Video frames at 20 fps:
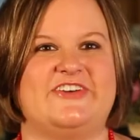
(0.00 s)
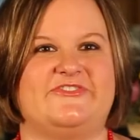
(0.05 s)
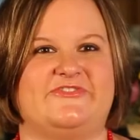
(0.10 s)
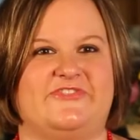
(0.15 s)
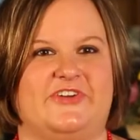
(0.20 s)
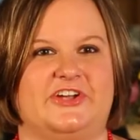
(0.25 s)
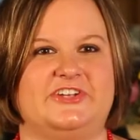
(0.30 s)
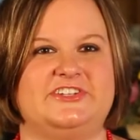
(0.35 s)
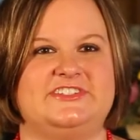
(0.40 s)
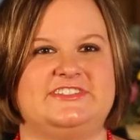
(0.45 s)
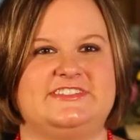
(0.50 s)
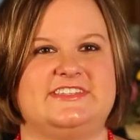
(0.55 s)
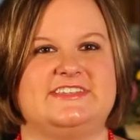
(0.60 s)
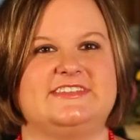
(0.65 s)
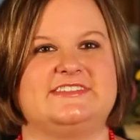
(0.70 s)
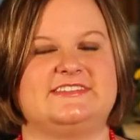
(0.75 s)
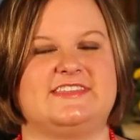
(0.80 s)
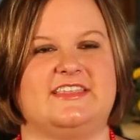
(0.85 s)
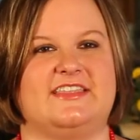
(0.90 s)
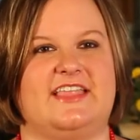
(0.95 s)
First,
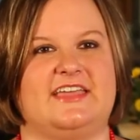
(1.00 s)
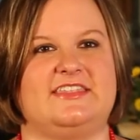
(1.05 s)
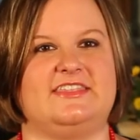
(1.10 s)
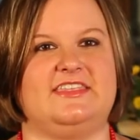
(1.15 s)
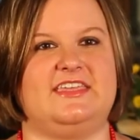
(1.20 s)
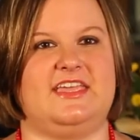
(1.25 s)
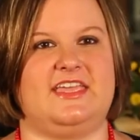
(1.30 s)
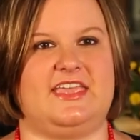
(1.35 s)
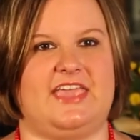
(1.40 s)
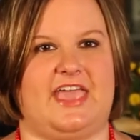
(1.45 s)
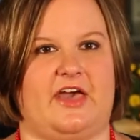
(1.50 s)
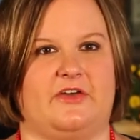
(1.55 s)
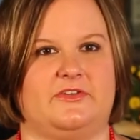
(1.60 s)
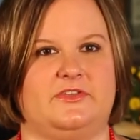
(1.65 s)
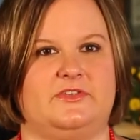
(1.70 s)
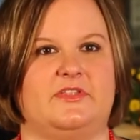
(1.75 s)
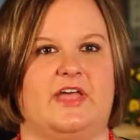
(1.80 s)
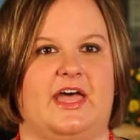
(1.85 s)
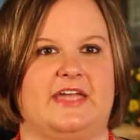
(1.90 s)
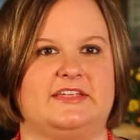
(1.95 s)
select the account
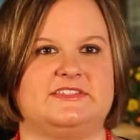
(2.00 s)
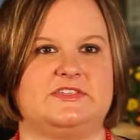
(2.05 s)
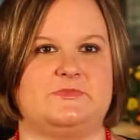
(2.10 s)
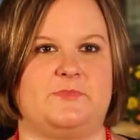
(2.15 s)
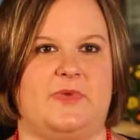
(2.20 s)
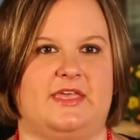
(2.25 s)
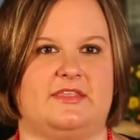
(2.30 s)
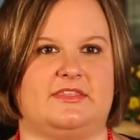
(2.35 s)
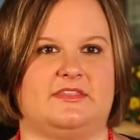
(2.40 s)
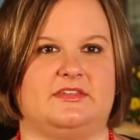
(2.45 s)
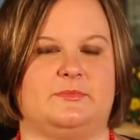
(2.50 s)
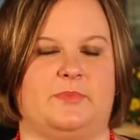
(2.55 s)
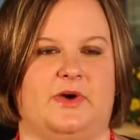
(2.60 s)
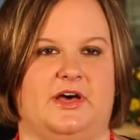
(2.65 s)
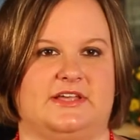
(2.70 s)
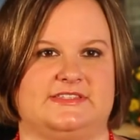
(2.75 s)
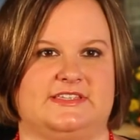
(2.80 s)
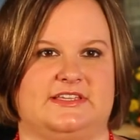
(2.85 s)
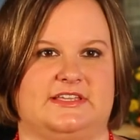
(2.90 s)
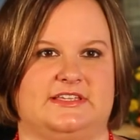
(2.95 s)
you'd like to make the
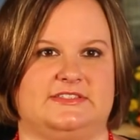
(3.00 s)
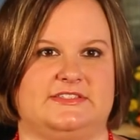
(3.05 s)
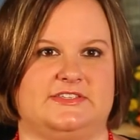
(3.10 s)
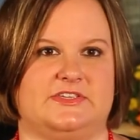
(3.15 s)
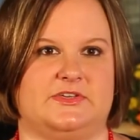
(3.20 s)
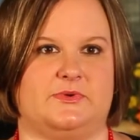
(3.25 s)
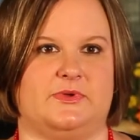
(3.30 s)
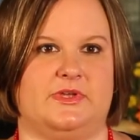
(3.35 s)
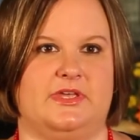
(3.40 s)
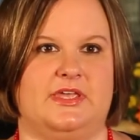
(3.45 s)
deposit into.